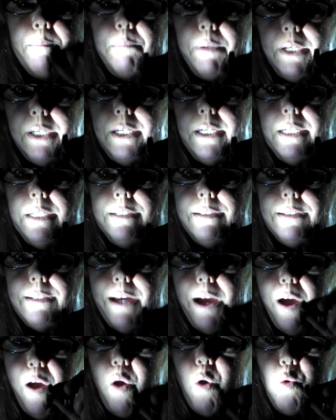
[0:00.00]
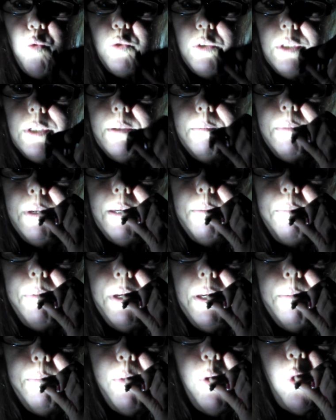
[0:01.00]
Please talk to me
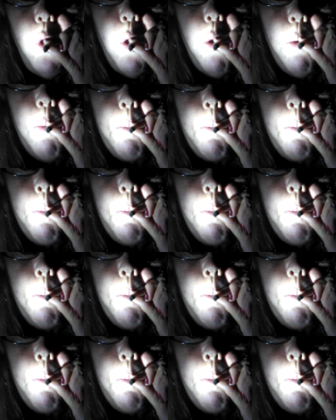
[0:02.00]
people.